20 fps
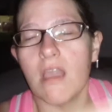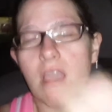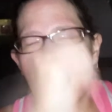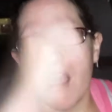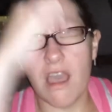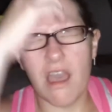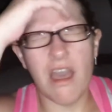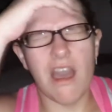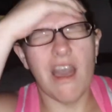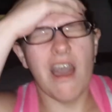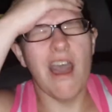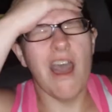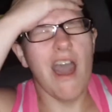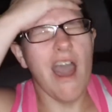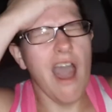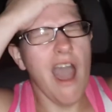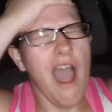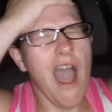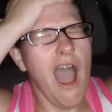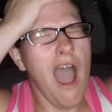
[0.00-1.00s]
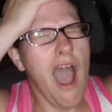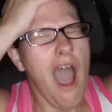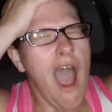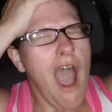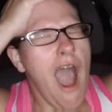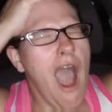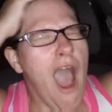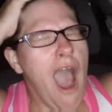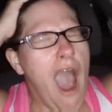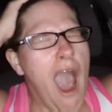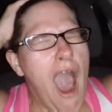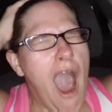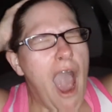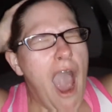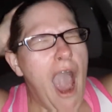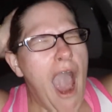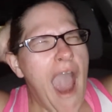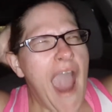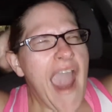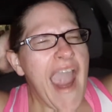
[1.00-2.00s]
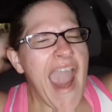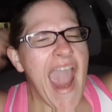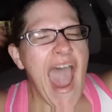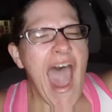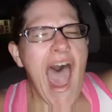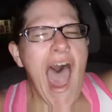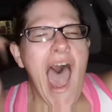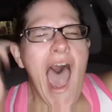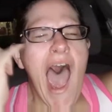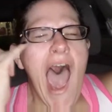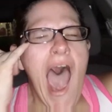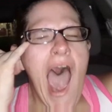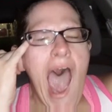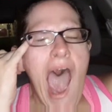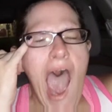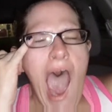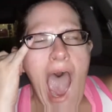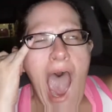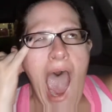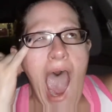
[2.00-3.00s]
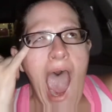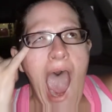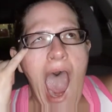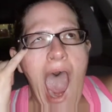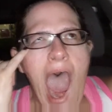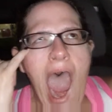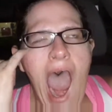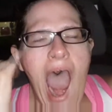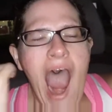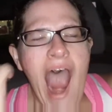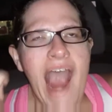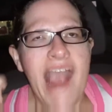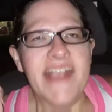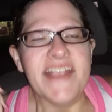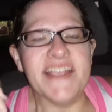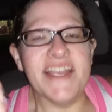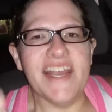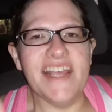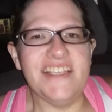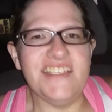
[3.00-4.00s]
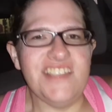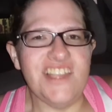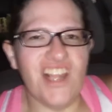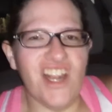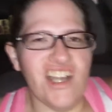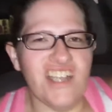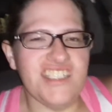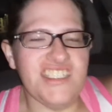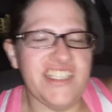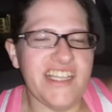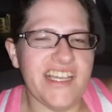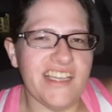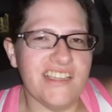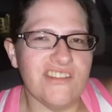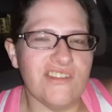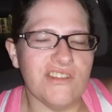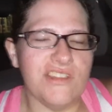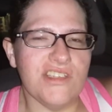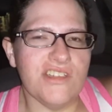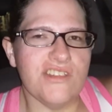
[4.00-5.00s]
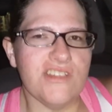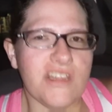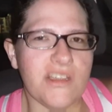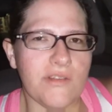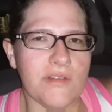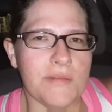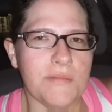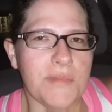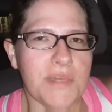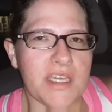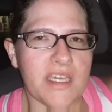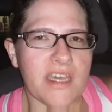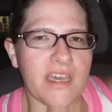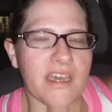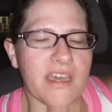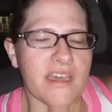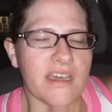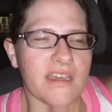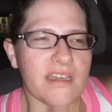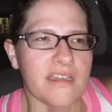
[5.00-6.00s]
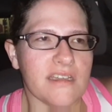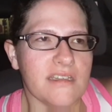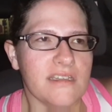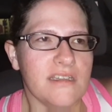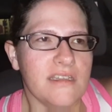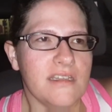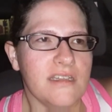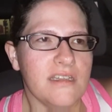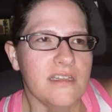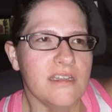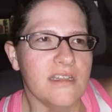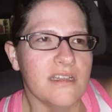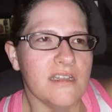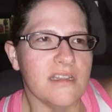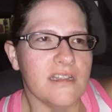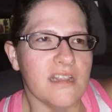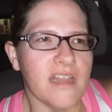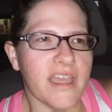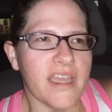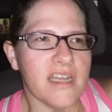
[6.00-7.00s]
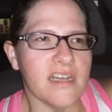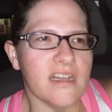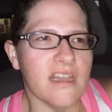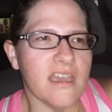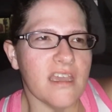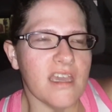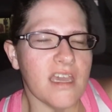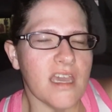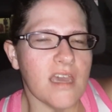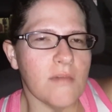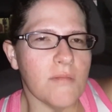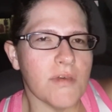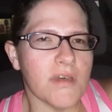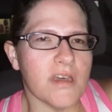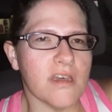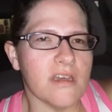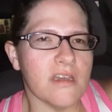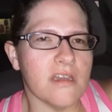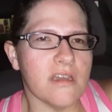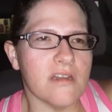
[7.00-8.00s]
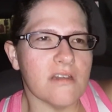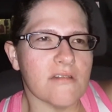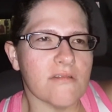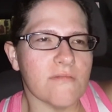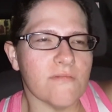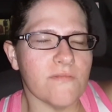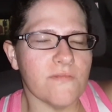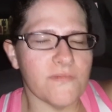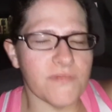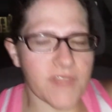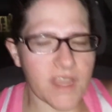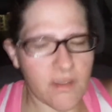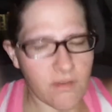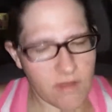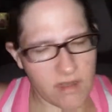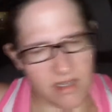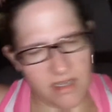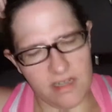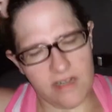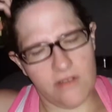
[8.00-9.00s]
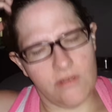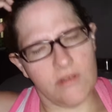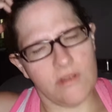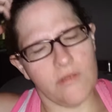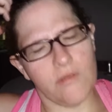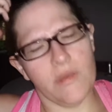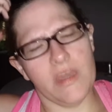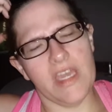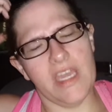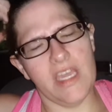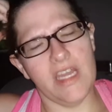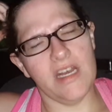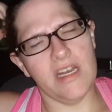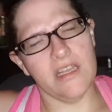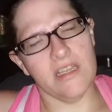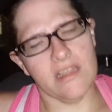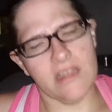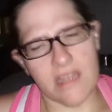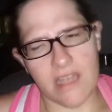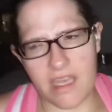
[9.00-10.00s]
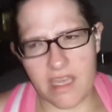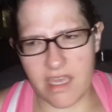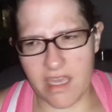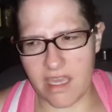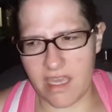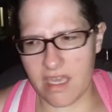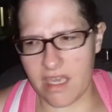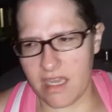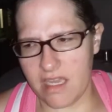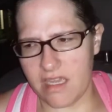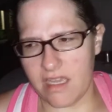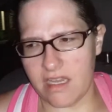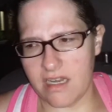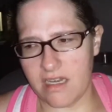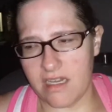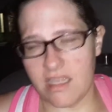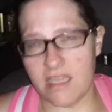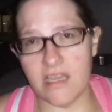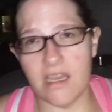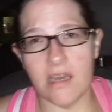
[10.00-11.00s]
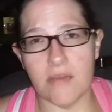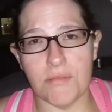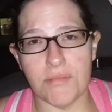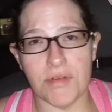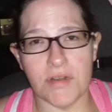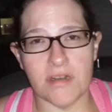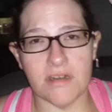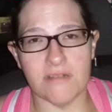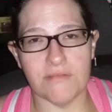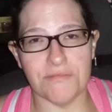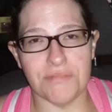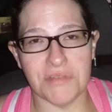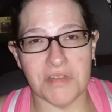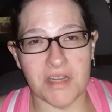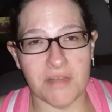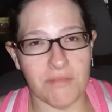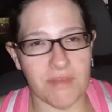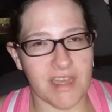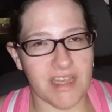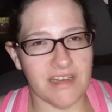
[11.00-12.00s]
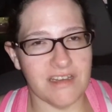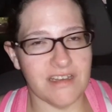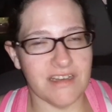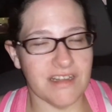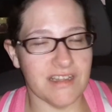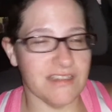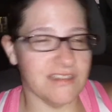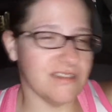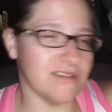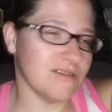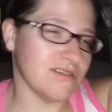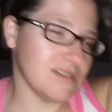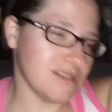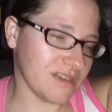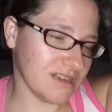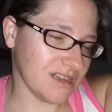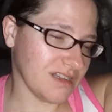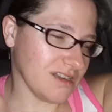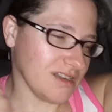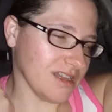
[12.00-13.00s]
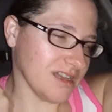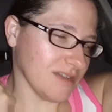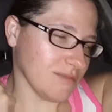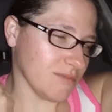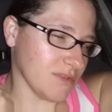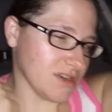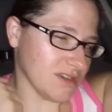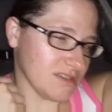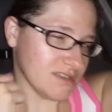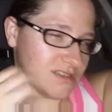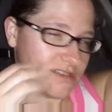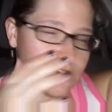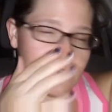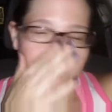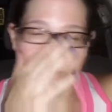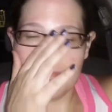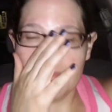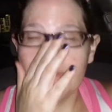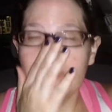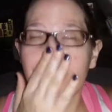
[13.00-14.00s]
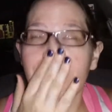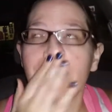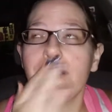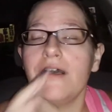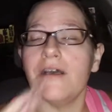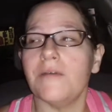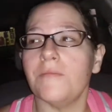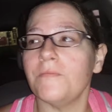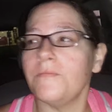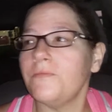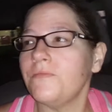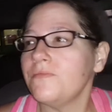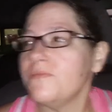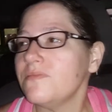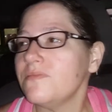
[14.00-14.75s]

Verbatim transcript: uh, yeah. Today's Thursday, so it usually would be a, uh, leg day, but I wanted to do it with Wayne, and he got burnt pretty bad today, so, did, you know, I got burnt too. Um,